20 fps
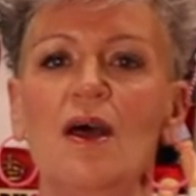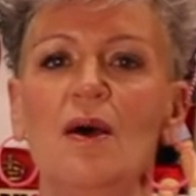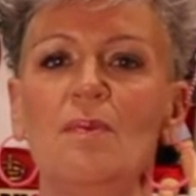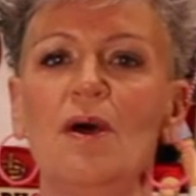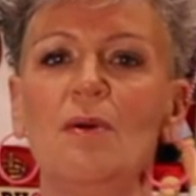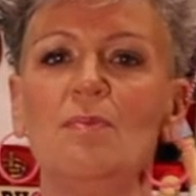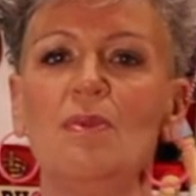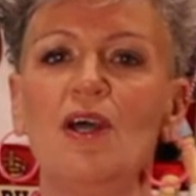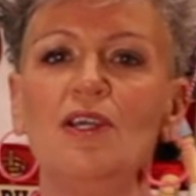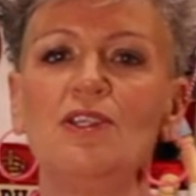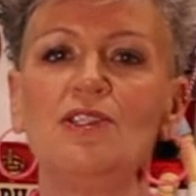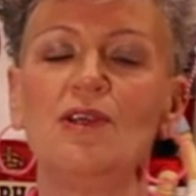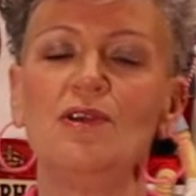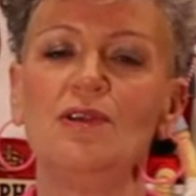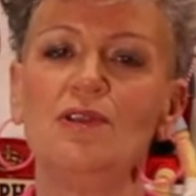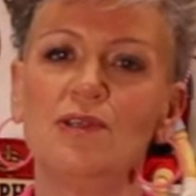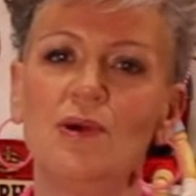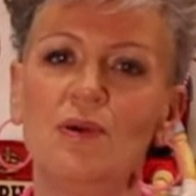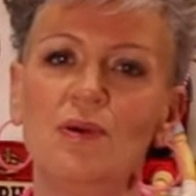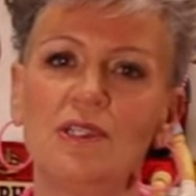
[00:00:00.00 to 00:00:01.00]
But my
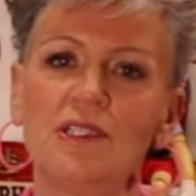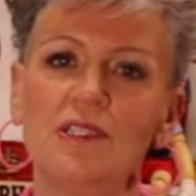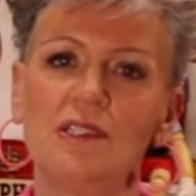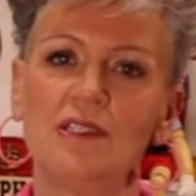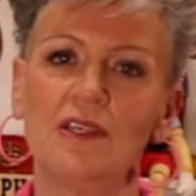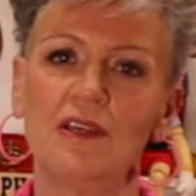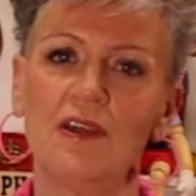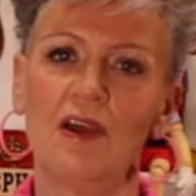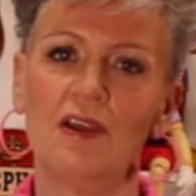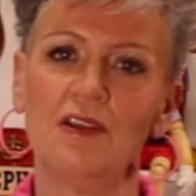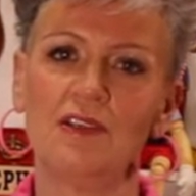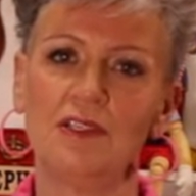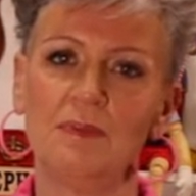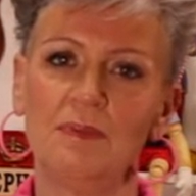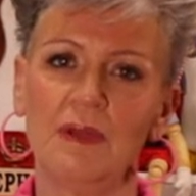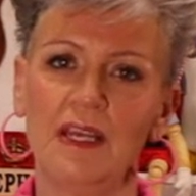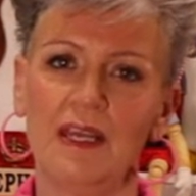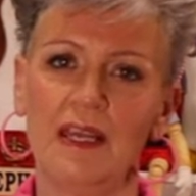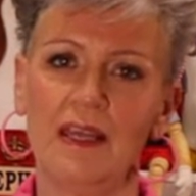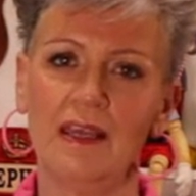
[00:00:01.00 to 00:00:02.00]
2 daughters are going to
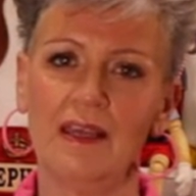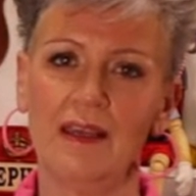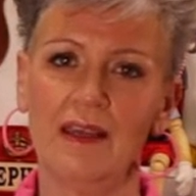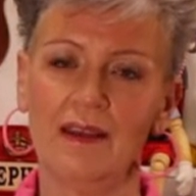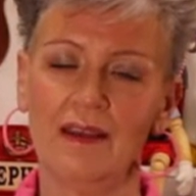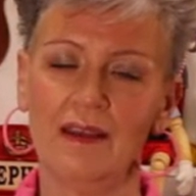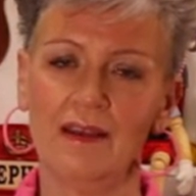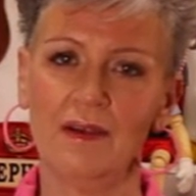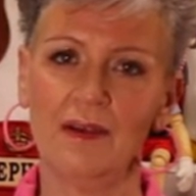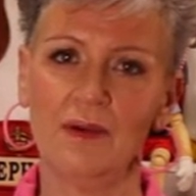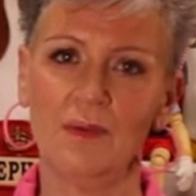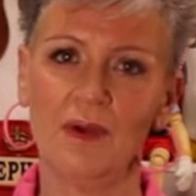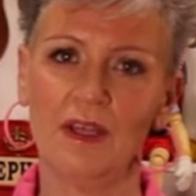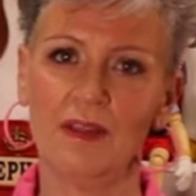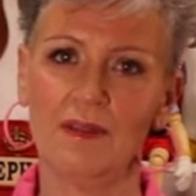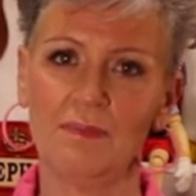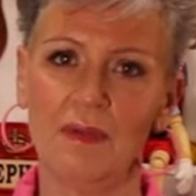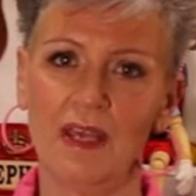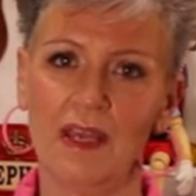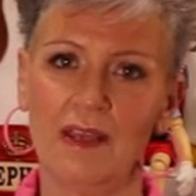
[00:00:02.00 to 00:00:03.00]
be here
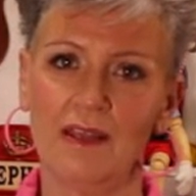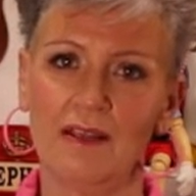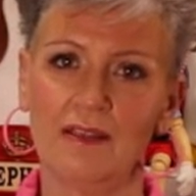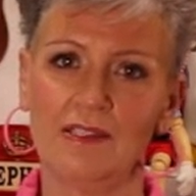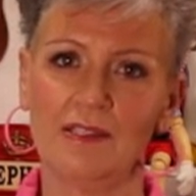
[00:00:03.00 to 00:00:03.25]
with me.